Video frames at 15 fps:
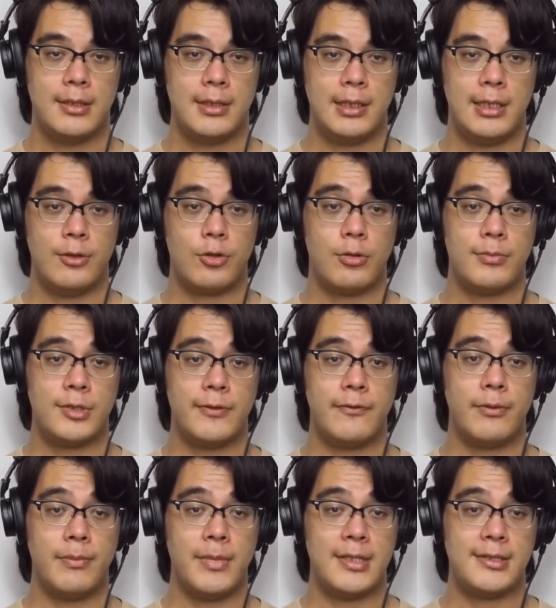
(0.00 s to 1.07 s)
In terms of
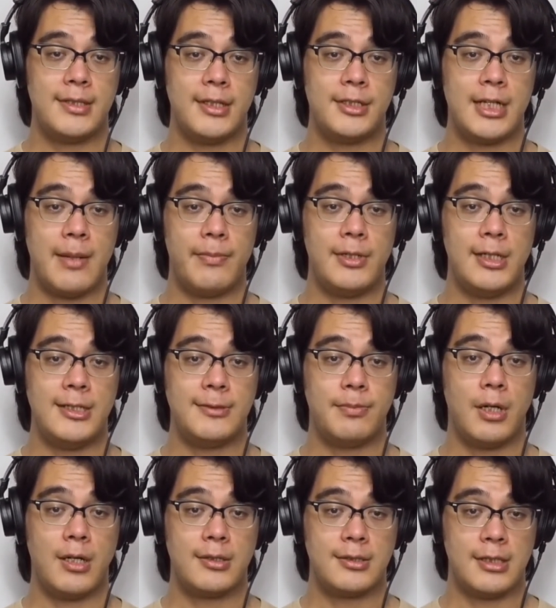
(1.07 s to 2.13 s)
domestic Japanese
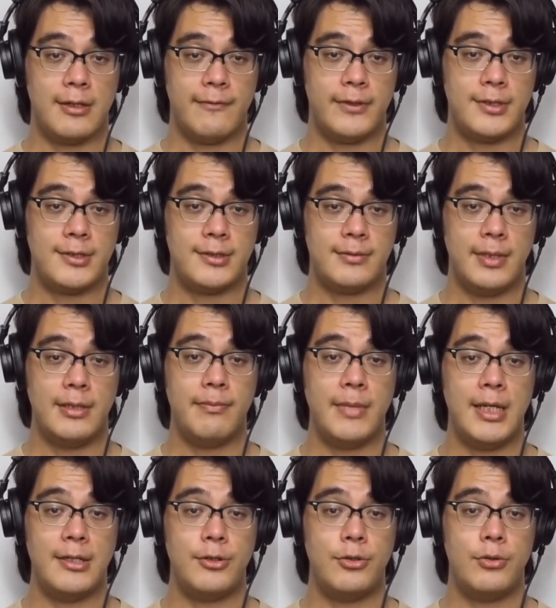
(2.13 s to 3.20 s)
box office, it
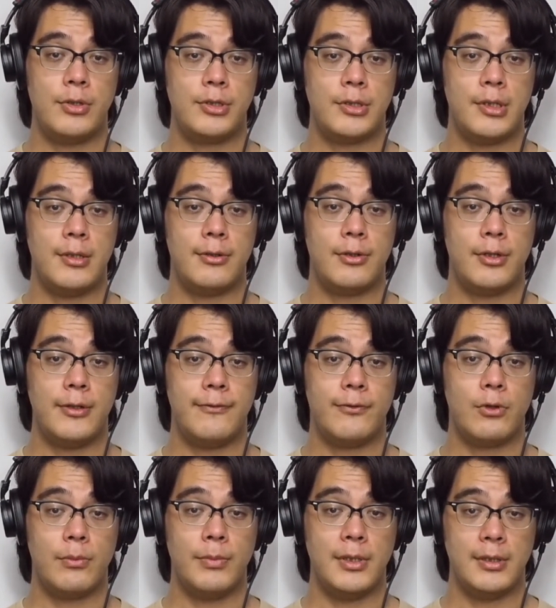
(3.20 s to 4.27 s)
made
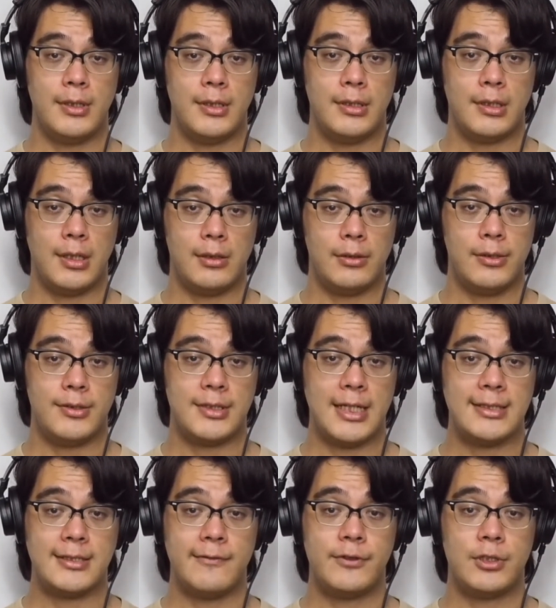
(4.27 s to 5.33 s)
$234 million
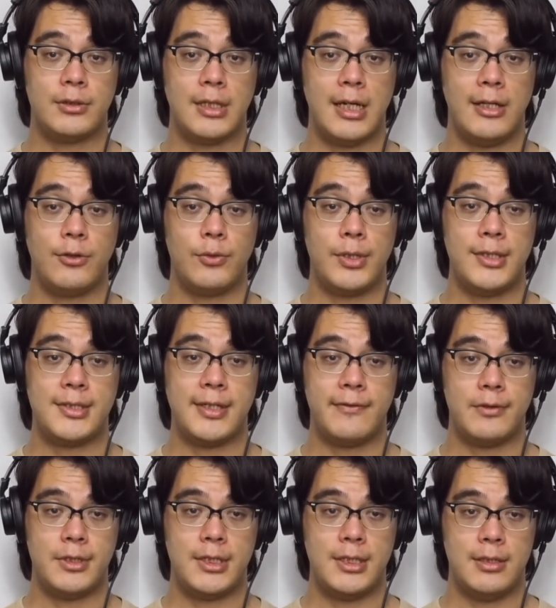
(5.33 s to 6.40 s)
as of July
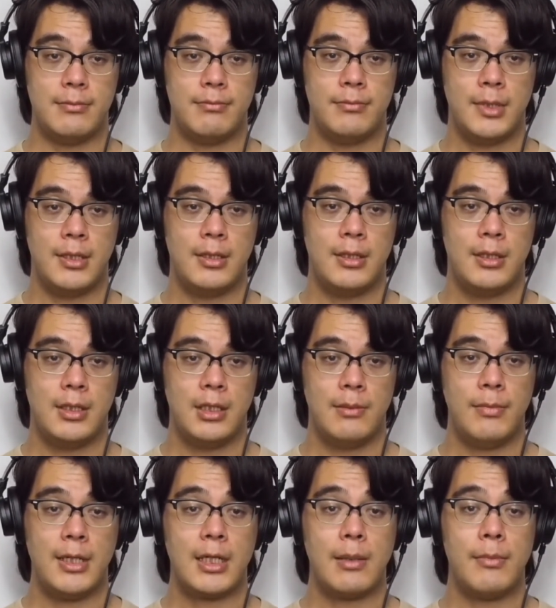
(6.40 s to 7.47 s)
2017,
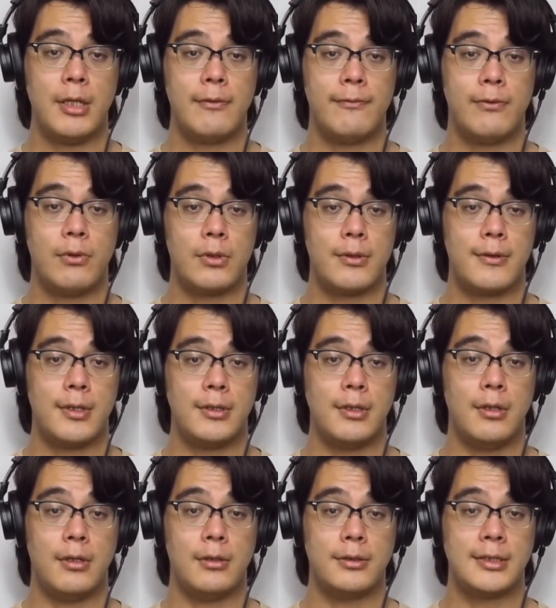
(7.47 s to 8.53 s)
becoming fourth on the
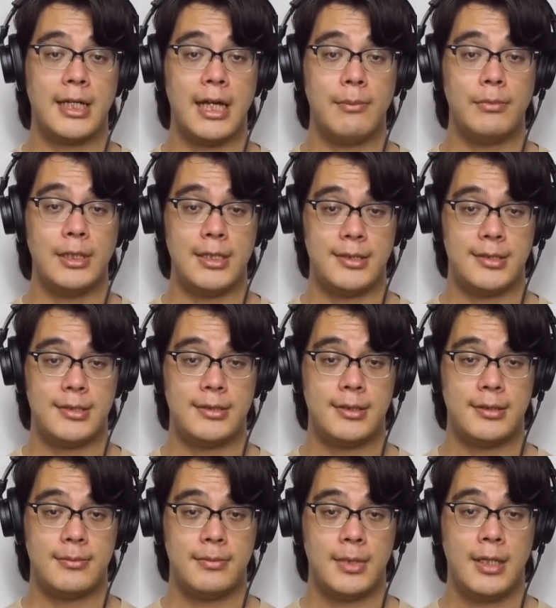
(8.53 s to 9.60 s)
all-time list,
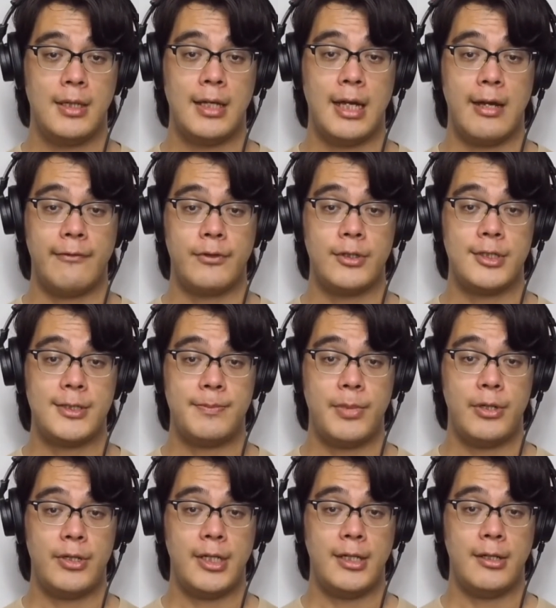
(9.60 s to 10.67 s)
after
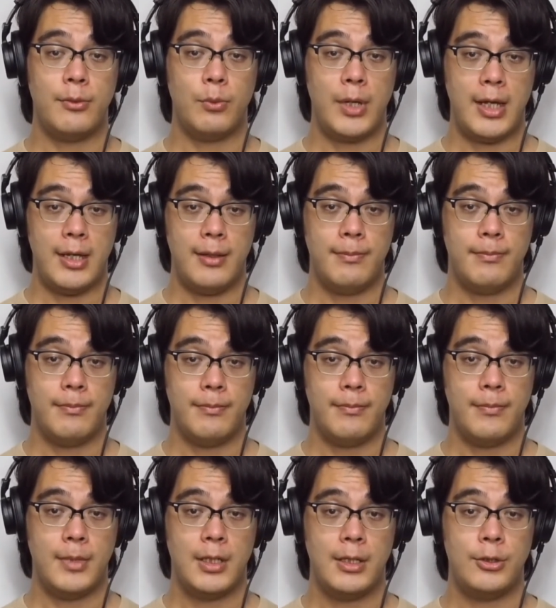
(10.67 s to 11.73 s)
Spirited Away,
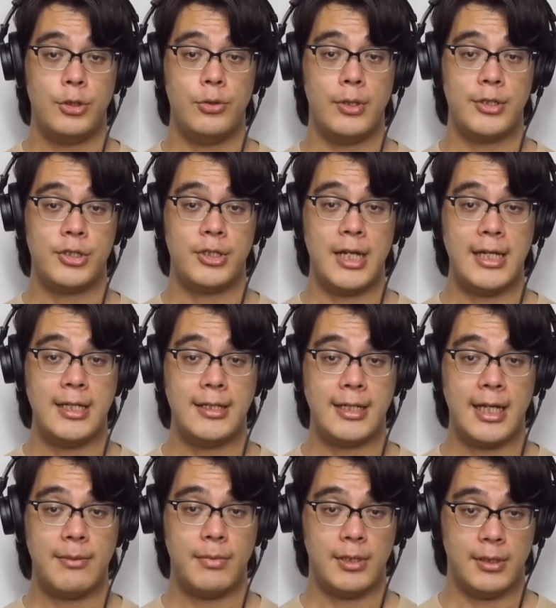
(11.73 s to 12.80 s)

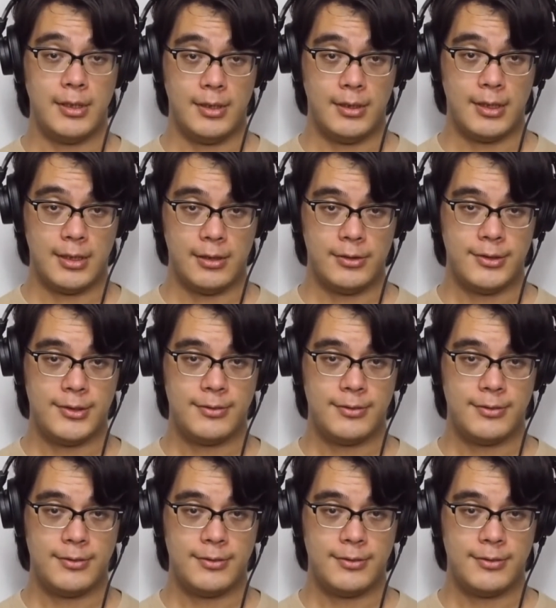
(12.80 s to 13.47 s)
$289 million,